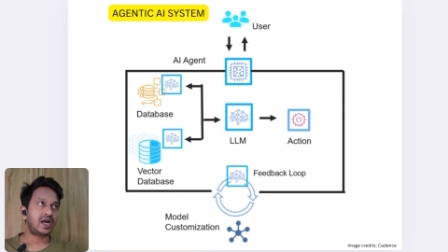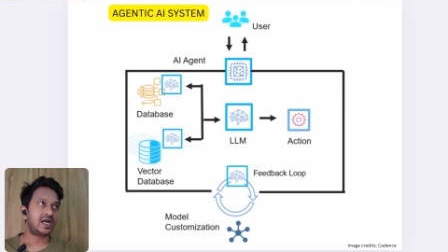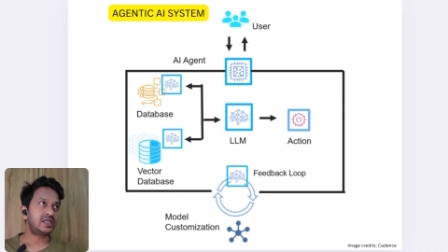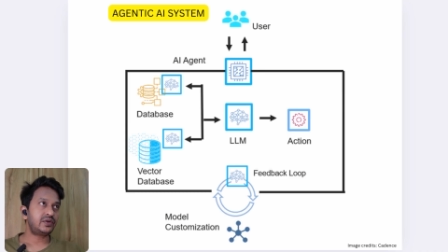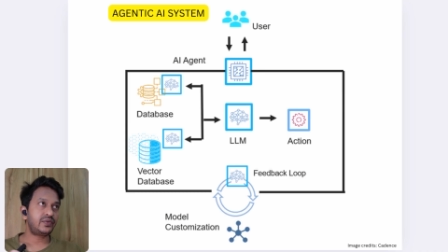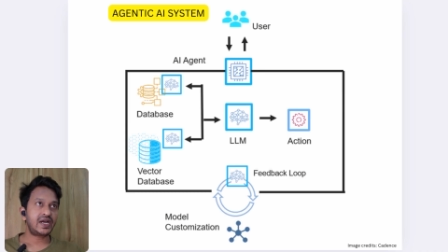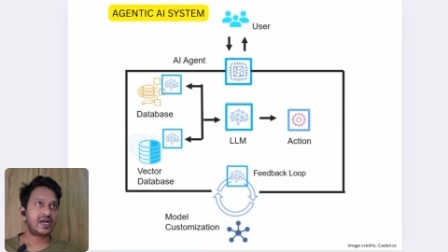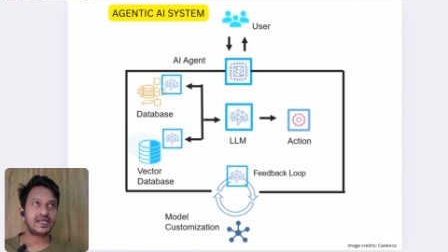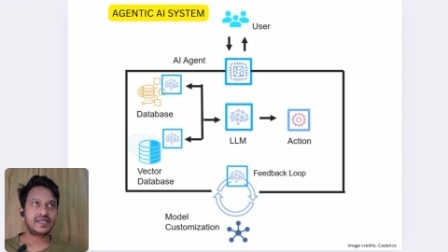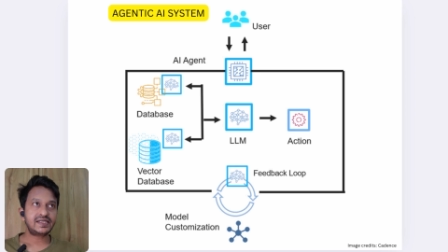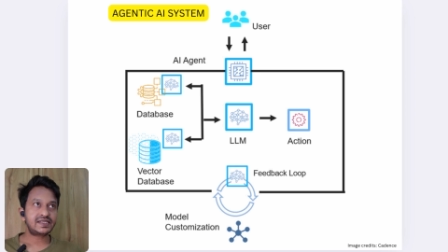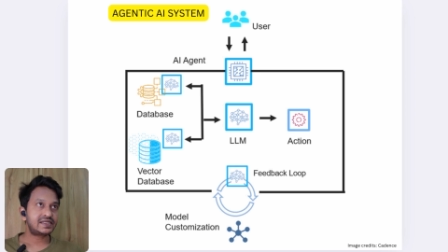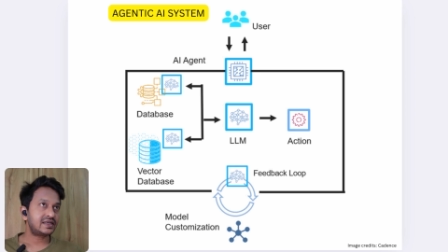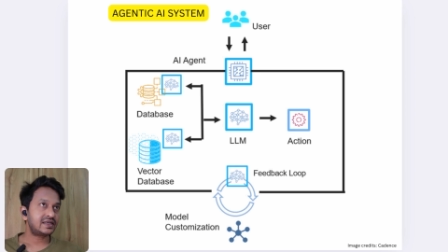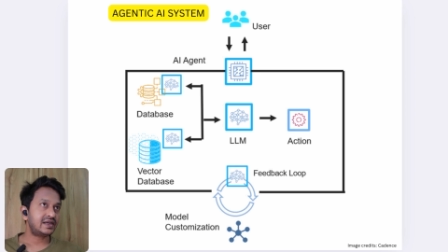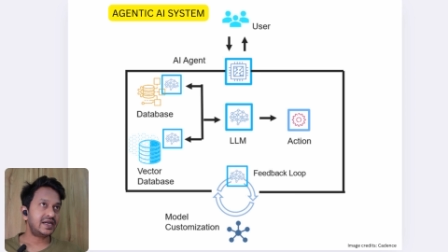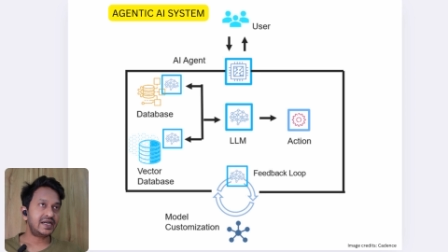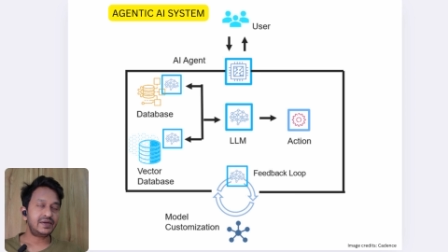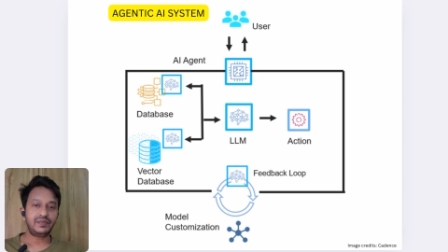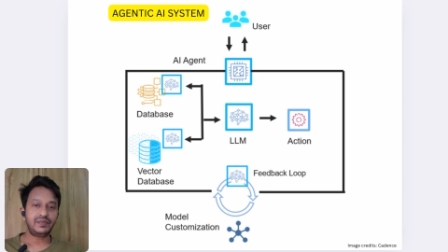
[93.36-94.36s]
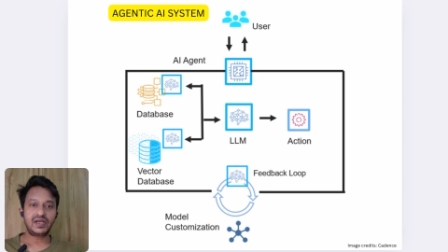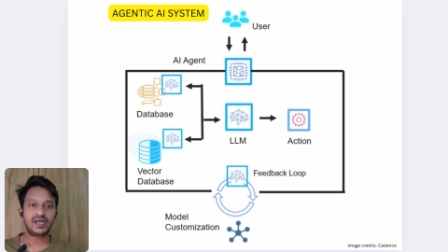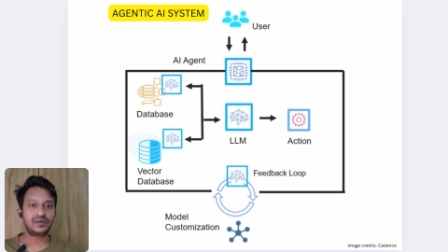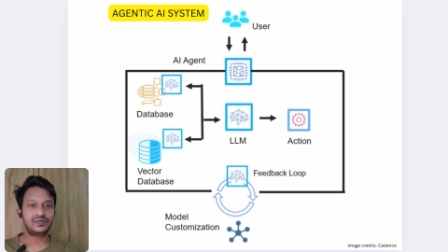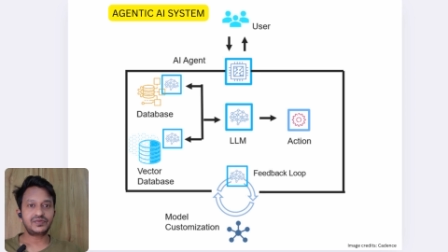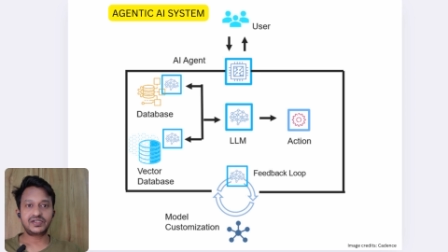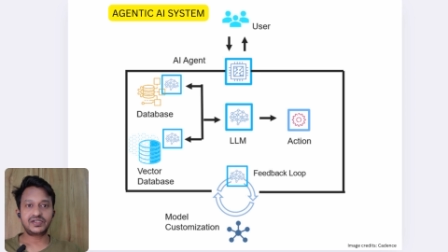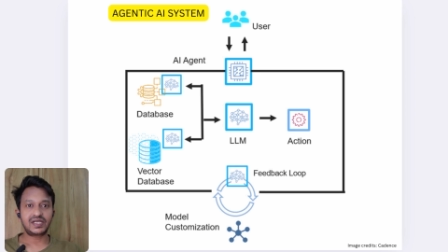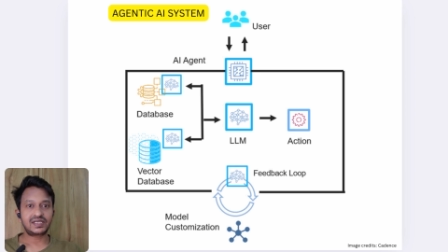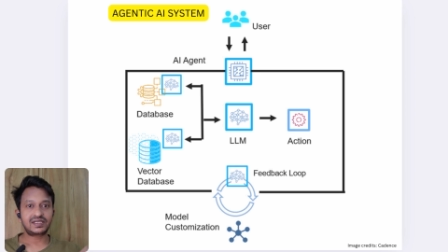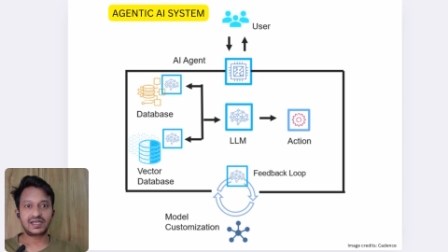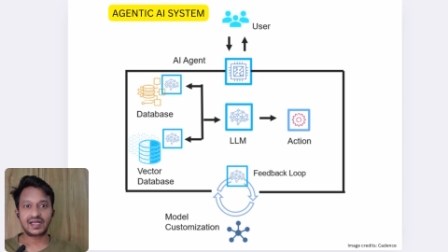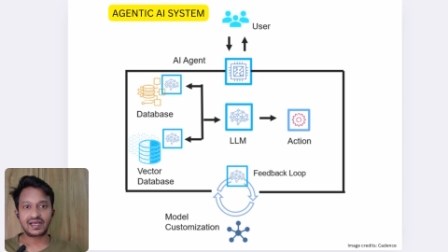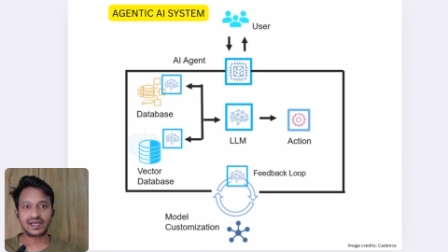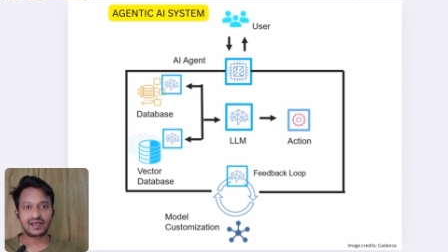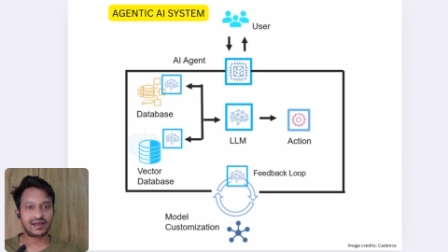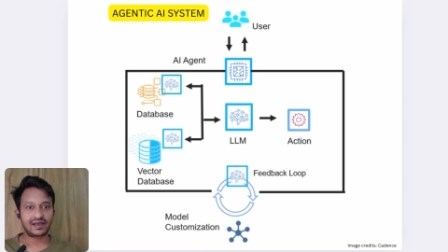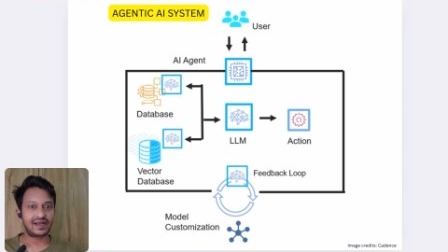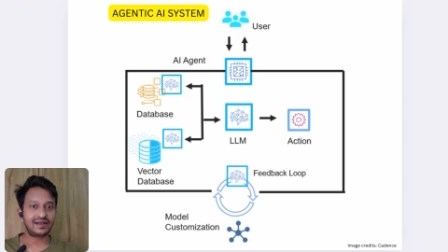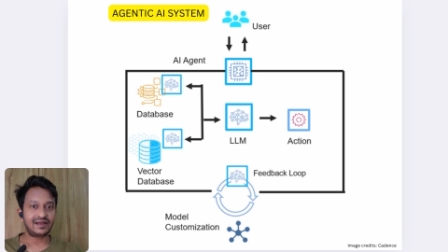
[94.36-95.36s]
otherwise it becomes just
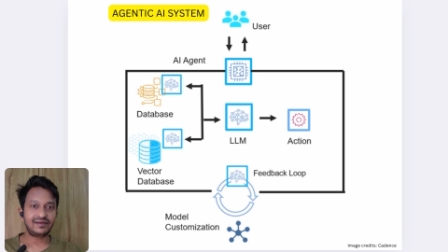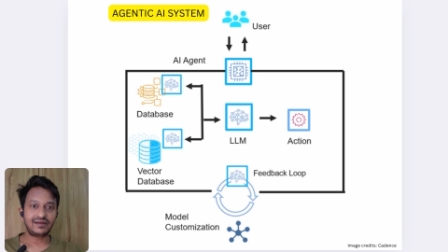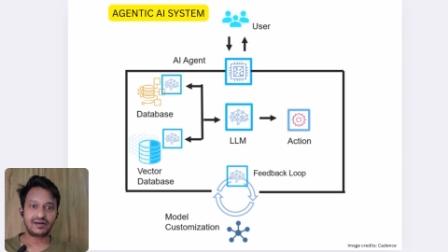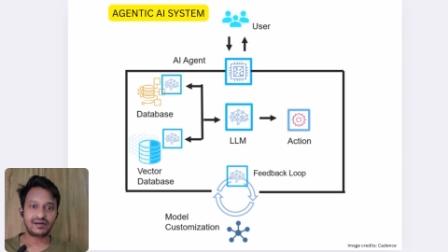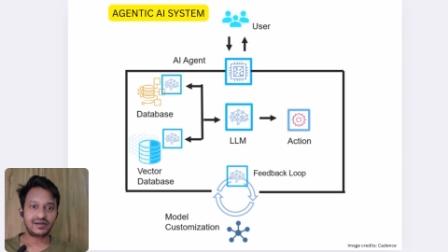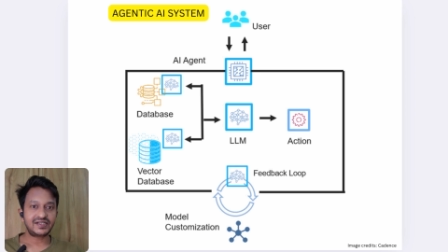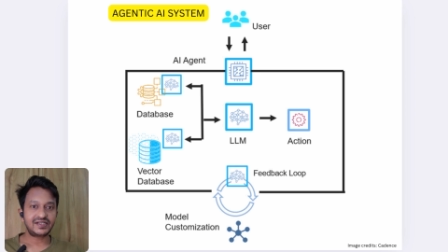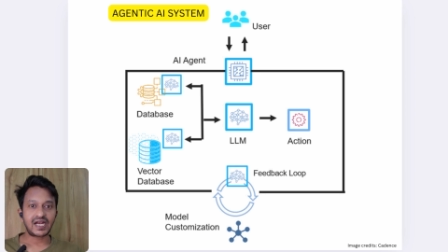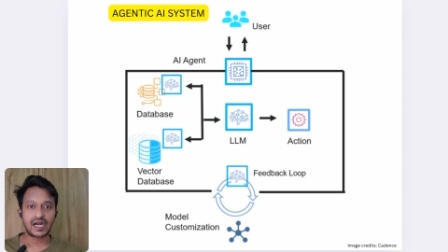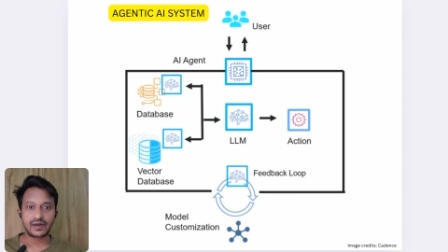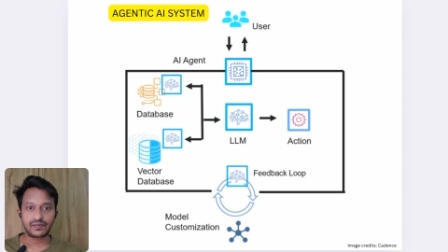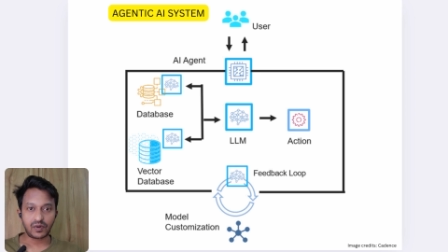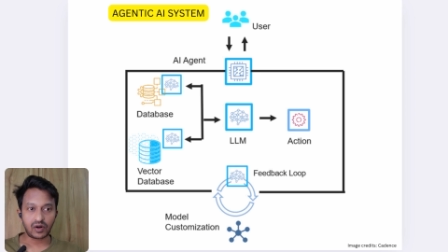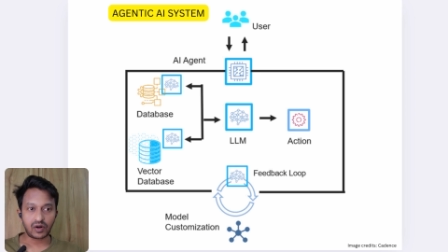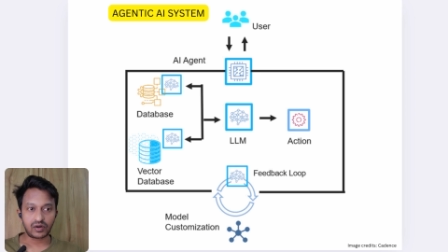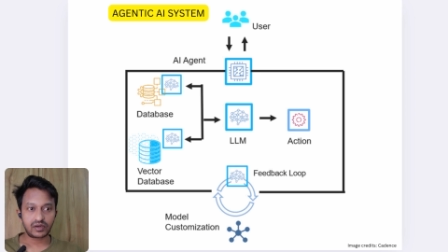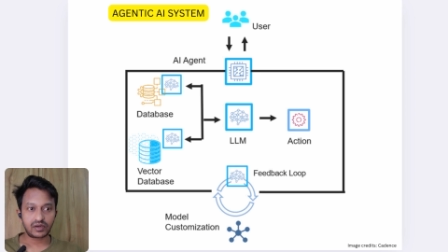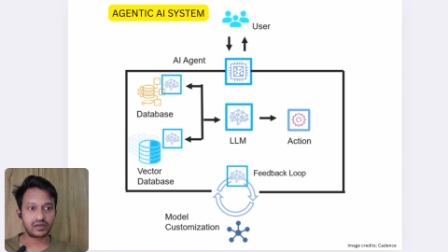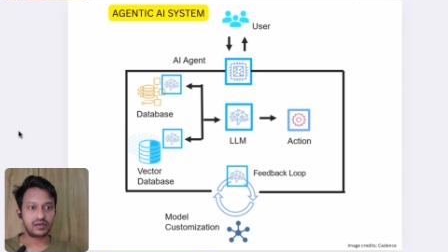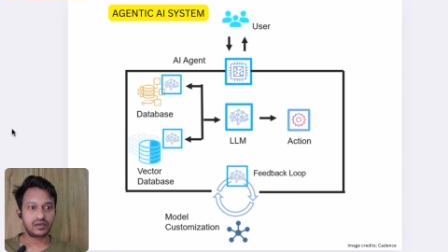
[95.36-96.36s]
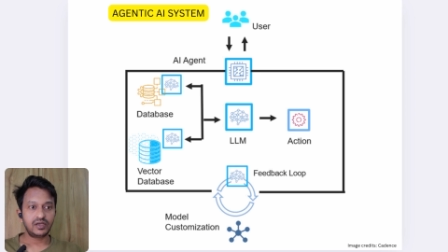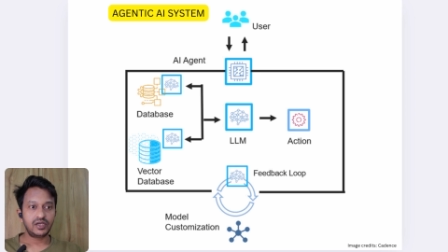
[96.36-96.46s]
like another chatbot